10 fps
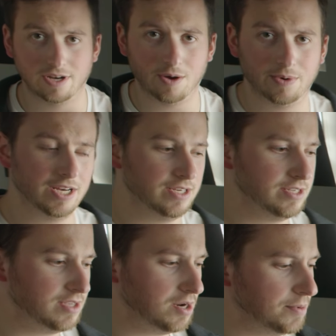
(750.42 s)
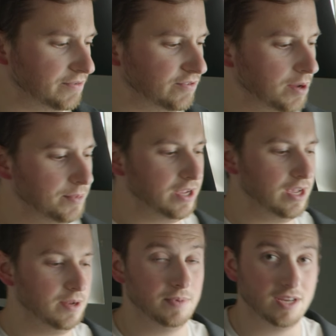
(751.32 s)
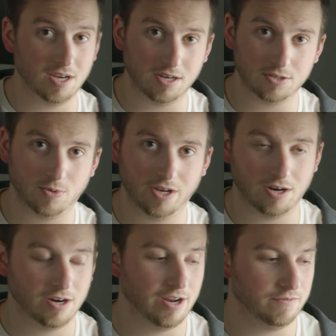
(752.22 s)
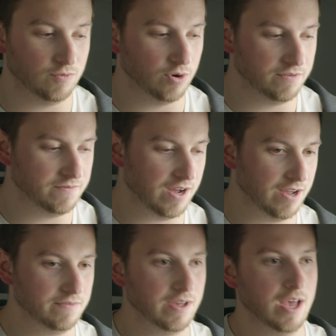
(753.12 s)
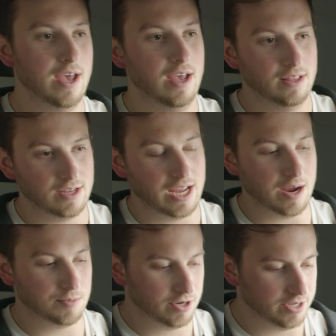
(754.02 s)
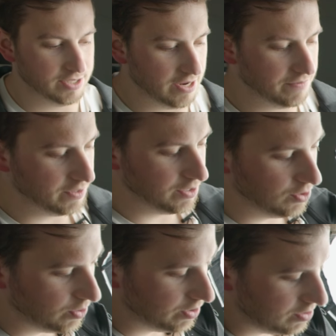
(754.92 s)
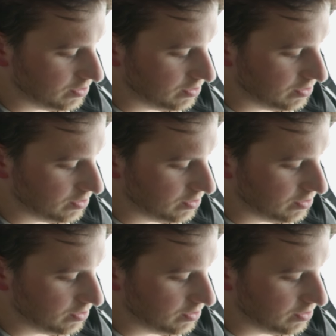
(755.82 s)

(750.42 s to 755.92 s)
now we need to set up our framing and because we are at 45, the camera is definitely going